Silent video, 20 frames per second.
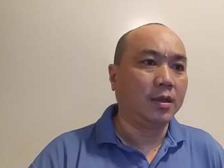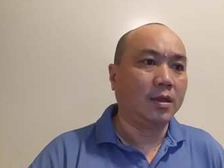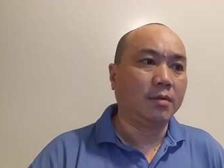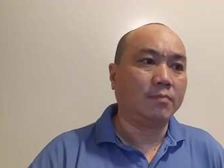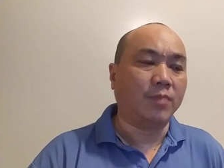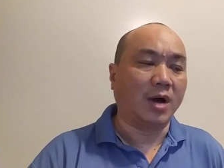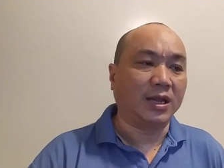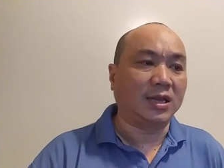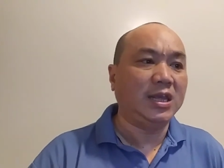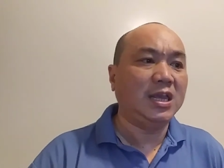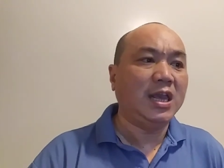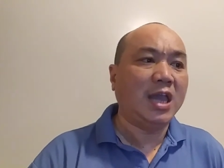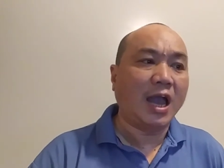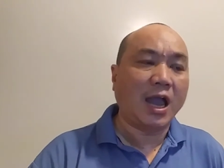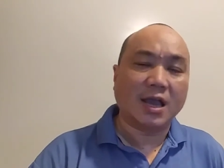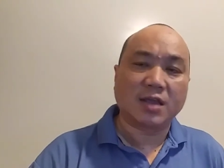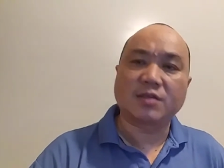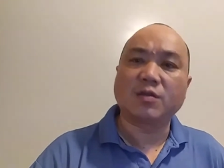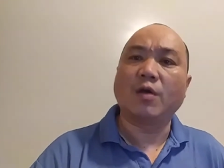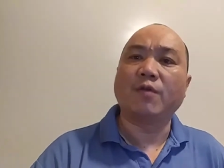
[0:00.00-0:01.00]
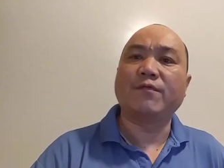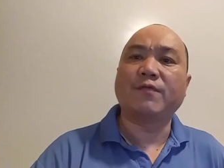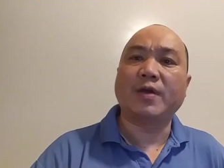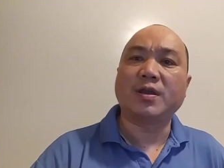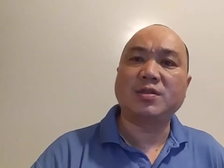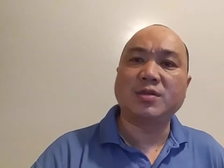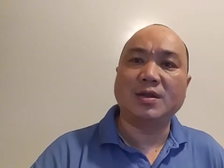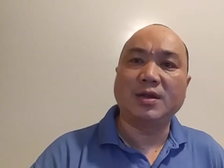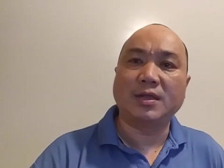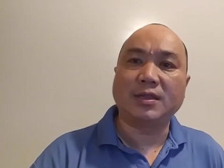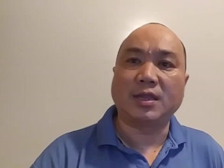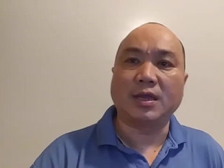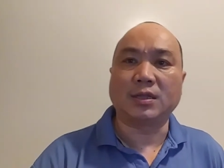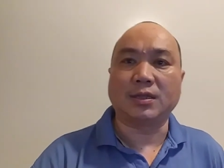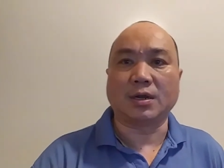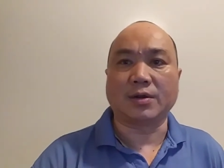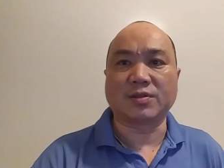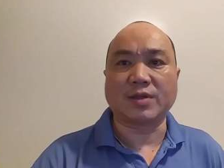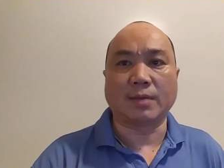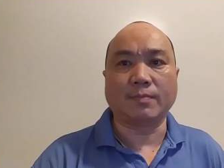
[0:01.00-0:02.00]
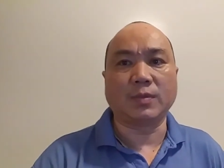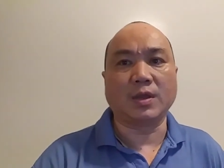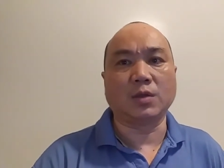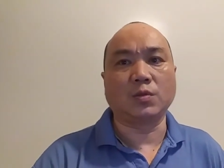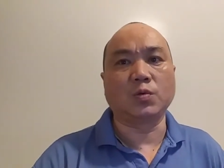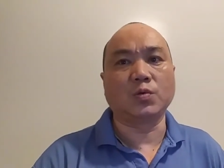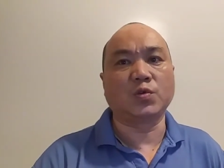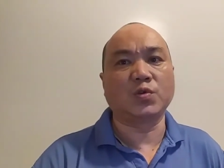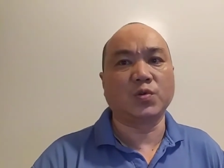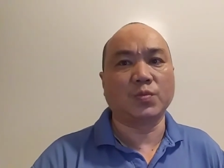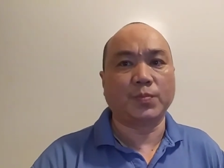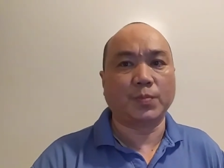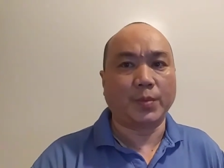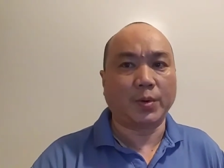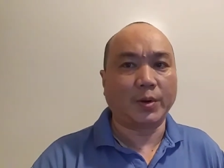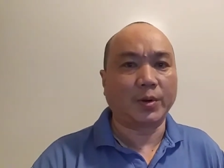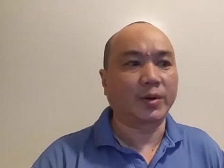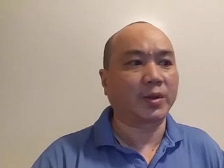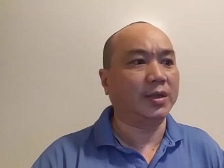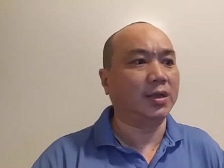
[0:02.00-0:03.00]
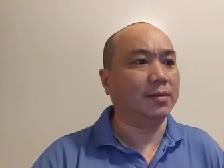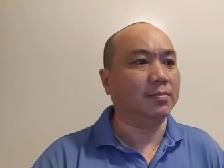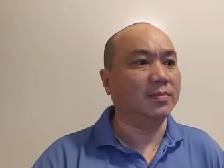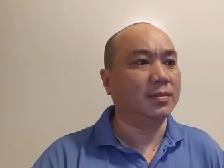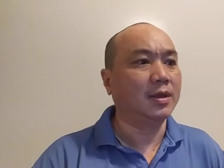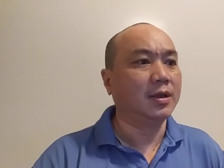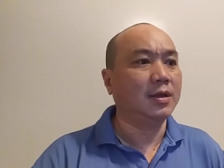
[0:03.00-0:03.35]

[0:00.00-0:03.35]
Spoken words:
But he has facilitator something to support him,